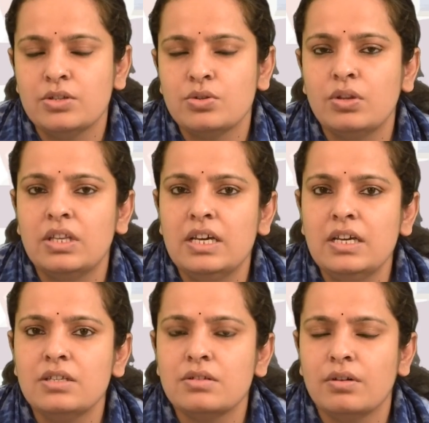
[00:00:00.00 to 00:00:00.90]
So
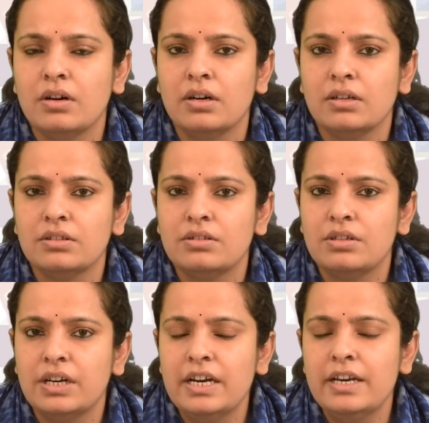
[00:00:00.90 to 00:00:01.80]
these
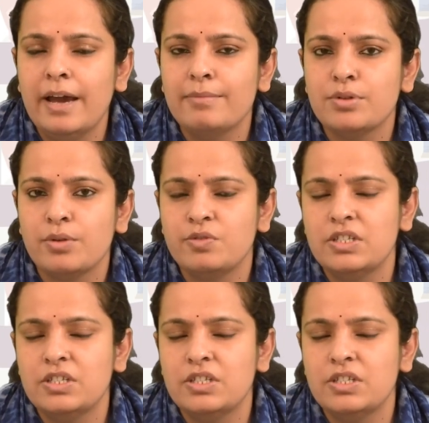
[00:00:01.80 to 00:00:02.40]
three types of